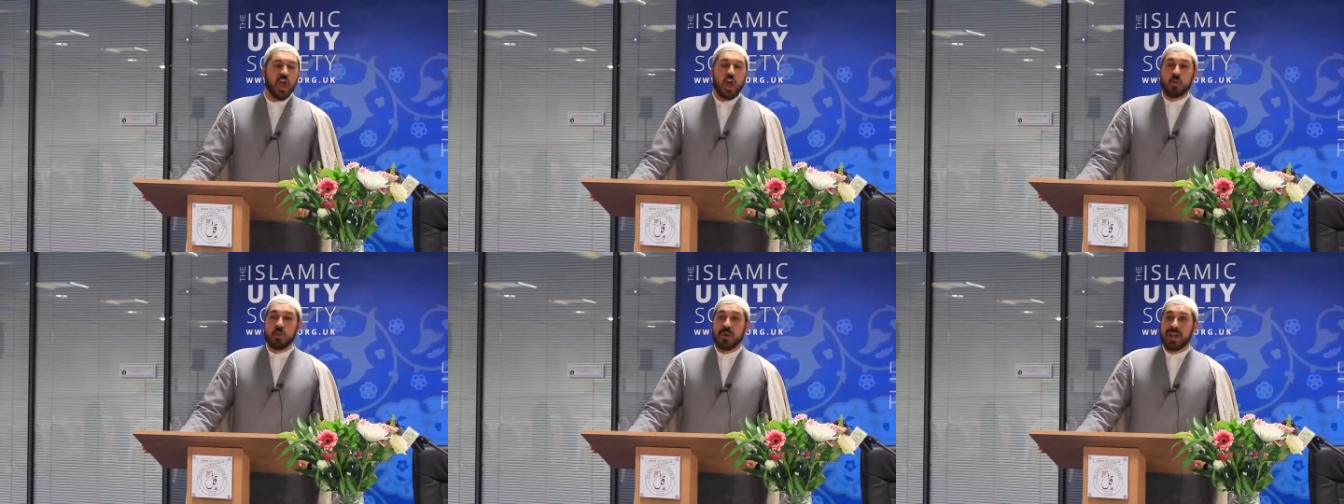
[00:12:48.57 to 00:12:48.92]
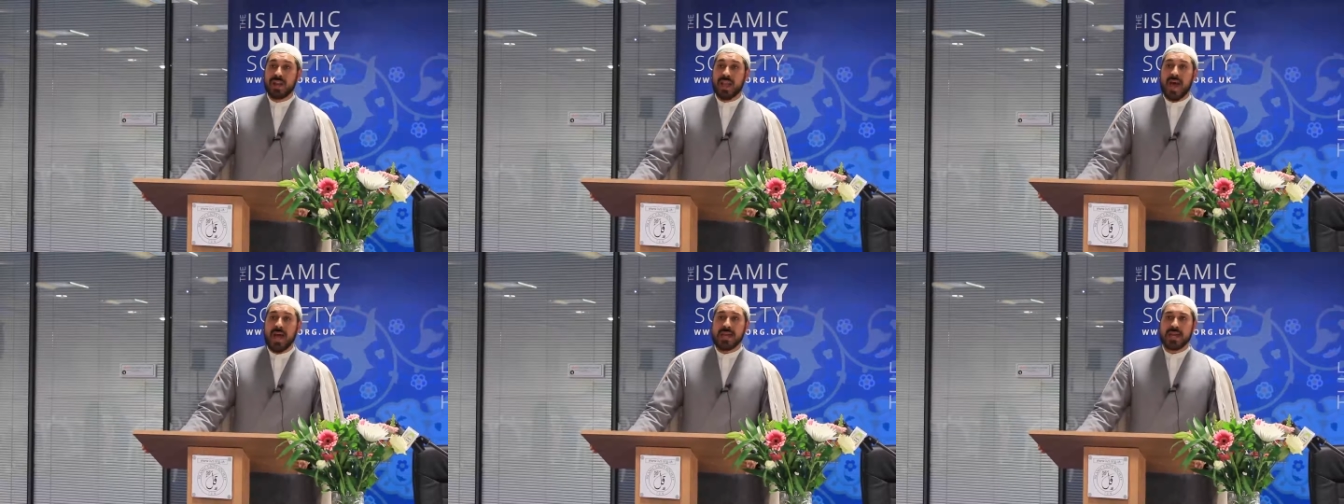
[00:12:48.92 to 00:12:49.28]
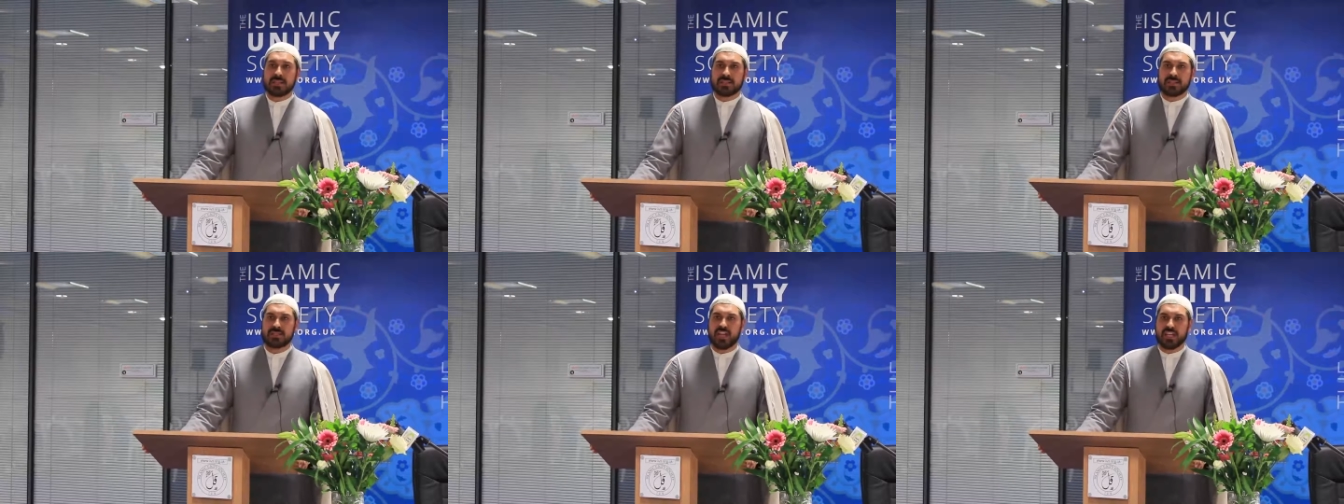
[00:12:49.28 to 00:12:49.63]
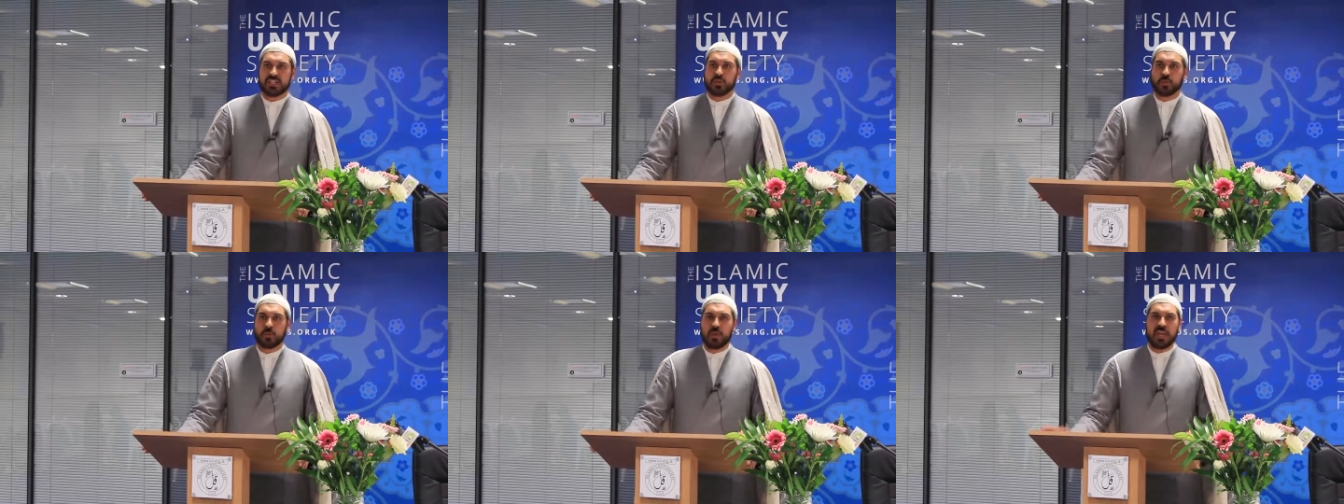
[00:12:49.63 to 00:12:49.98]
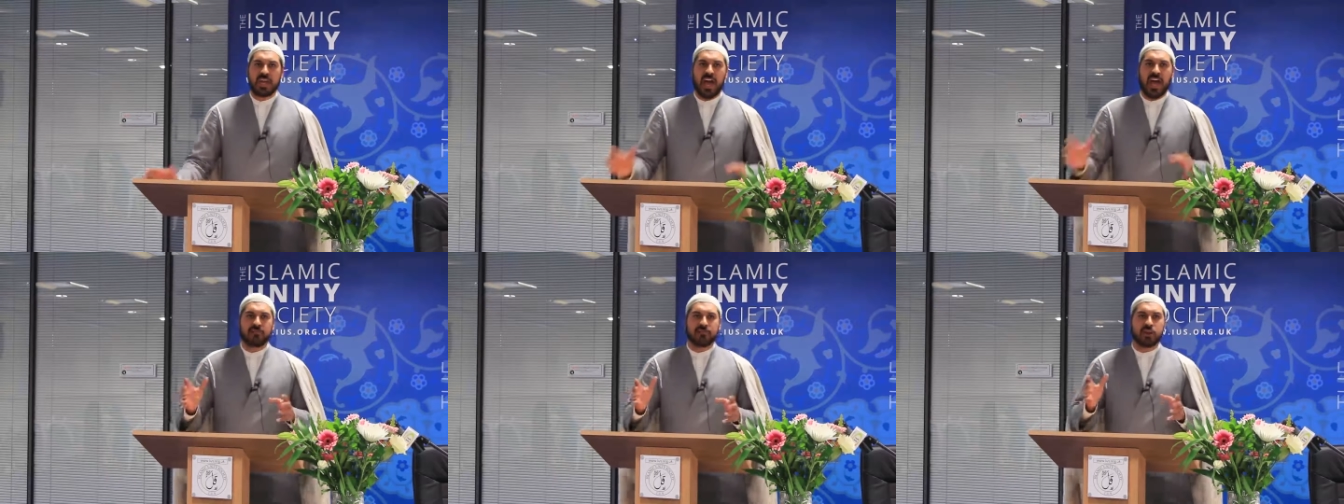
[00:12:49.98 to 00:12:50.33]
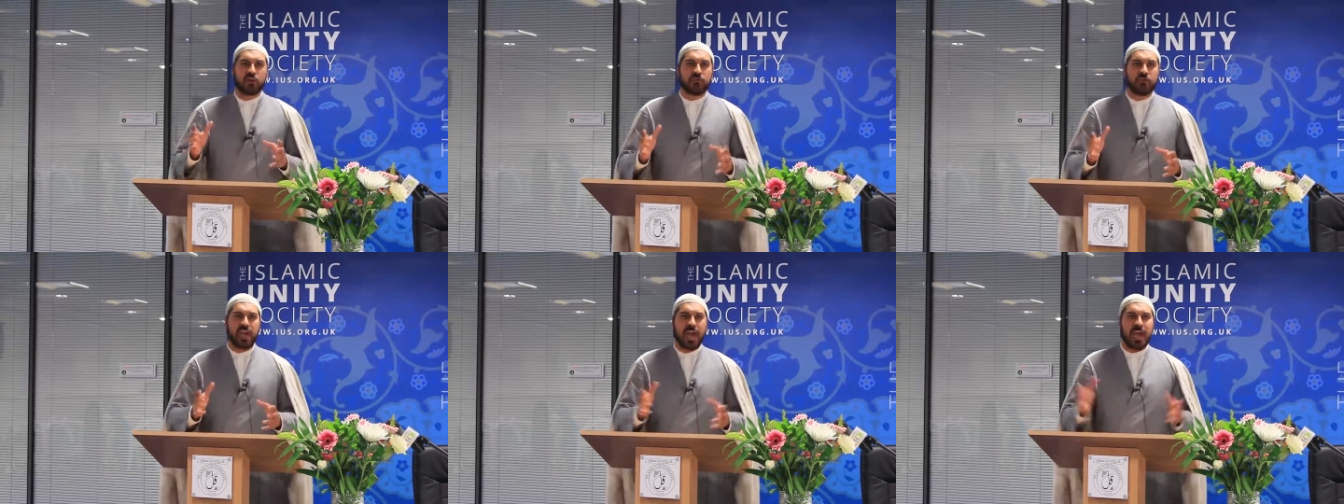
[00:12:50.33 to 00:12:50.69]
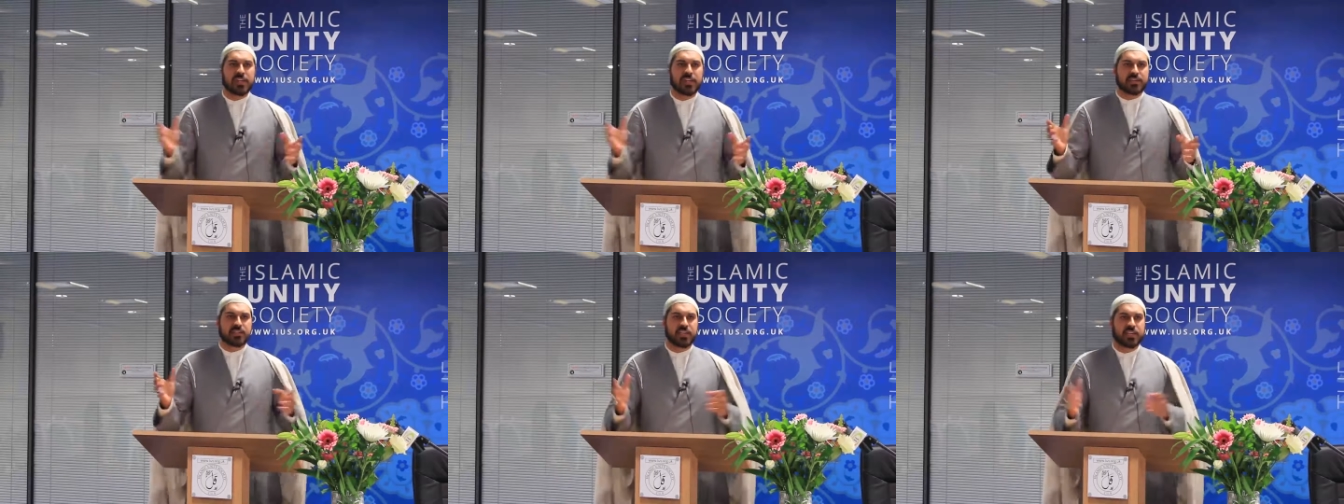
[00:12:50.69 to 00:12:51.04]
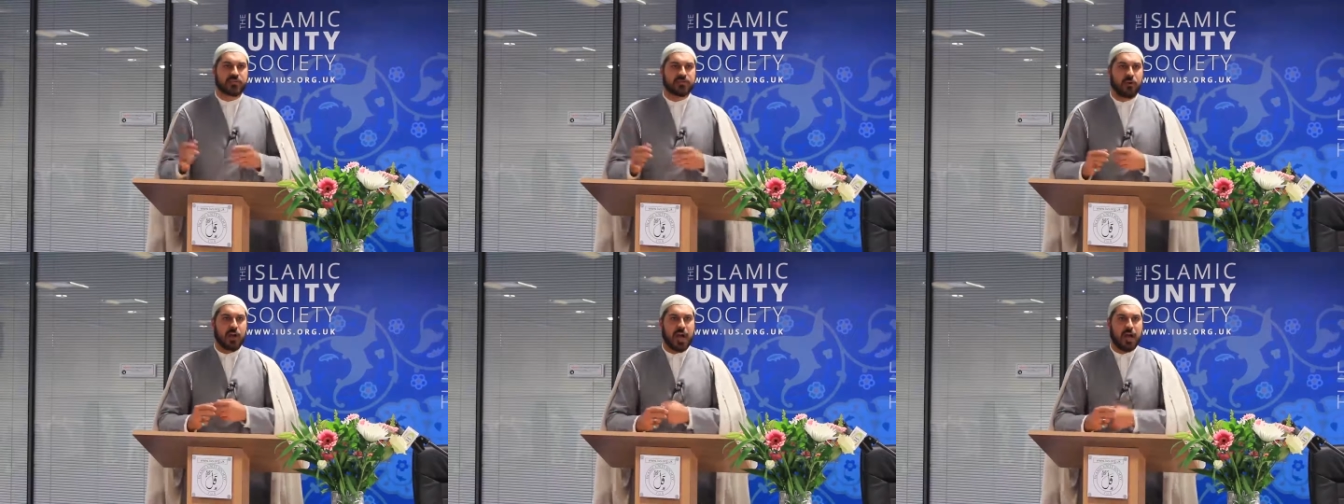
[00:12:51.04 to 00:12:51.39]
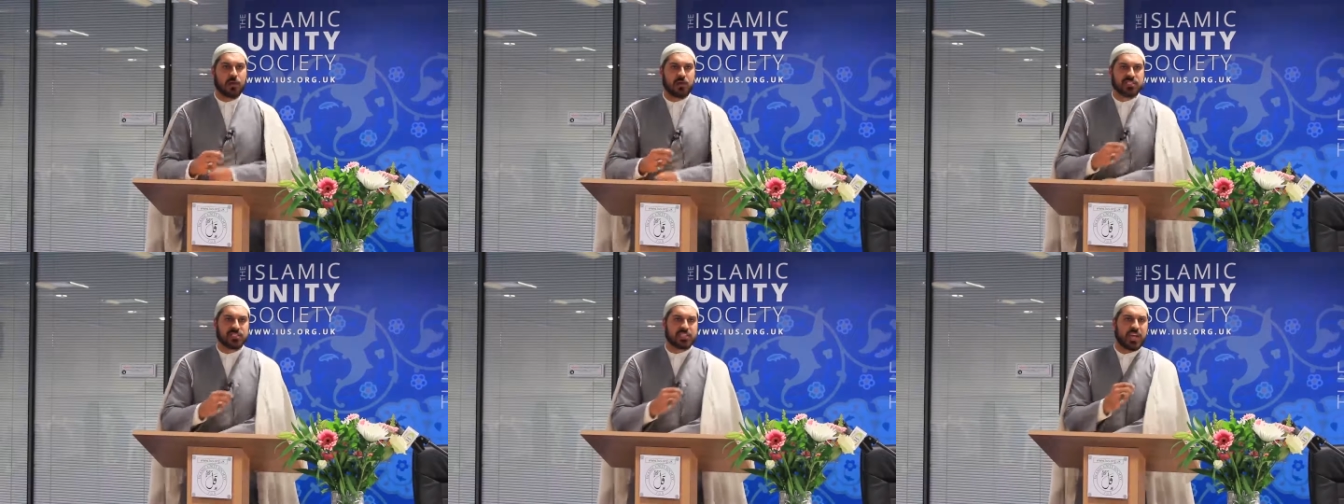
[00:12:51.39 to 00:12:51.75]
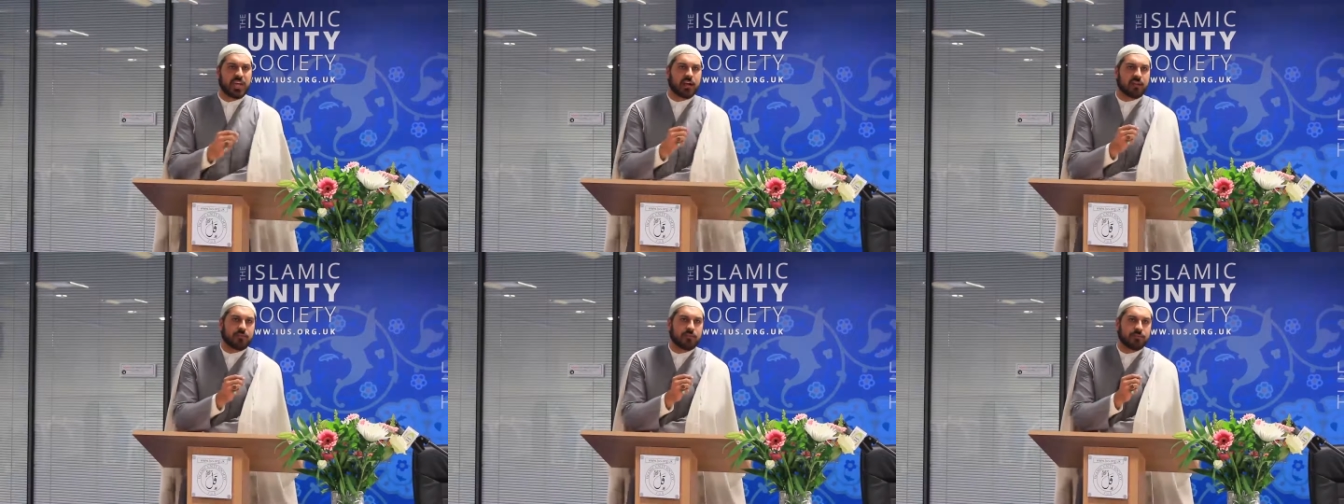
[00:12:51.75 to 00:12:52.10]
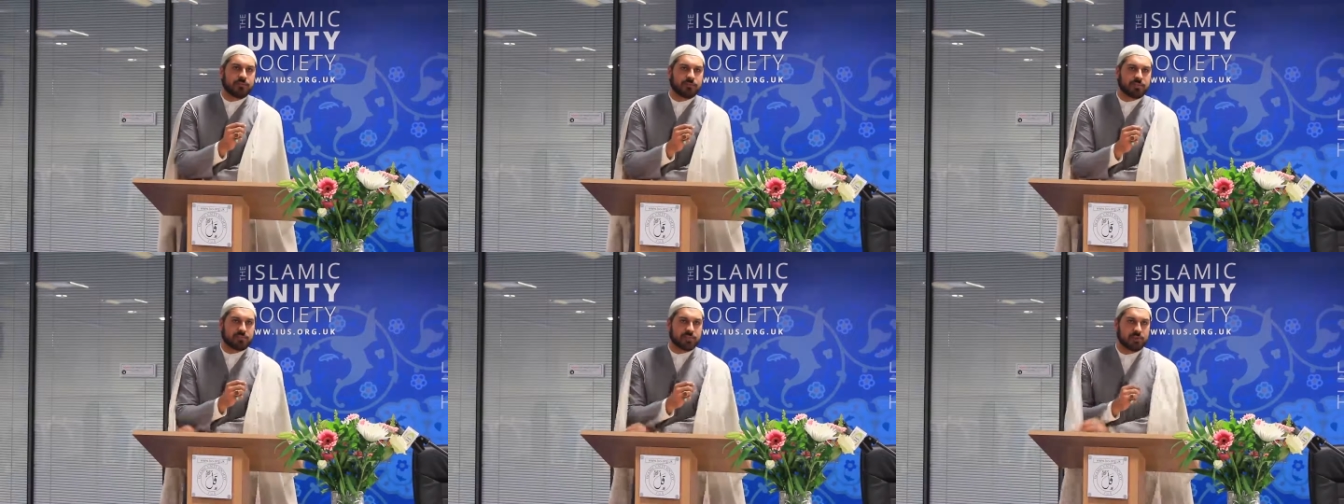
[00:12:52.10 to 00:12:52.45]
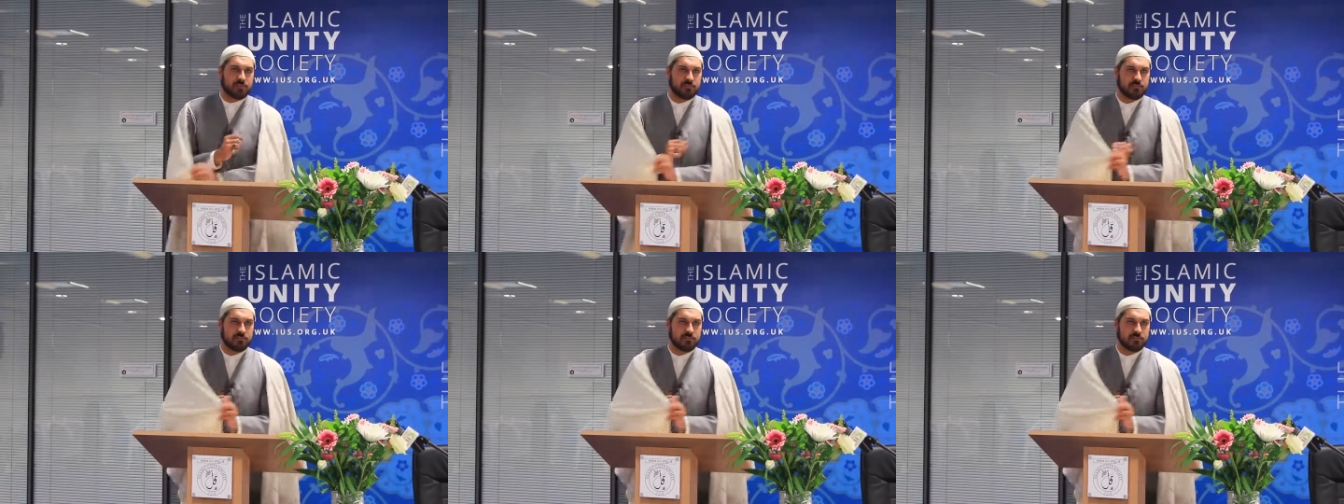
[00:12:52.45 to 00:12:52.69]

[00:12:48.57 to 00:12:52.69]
wilayat that we have created for ourselves.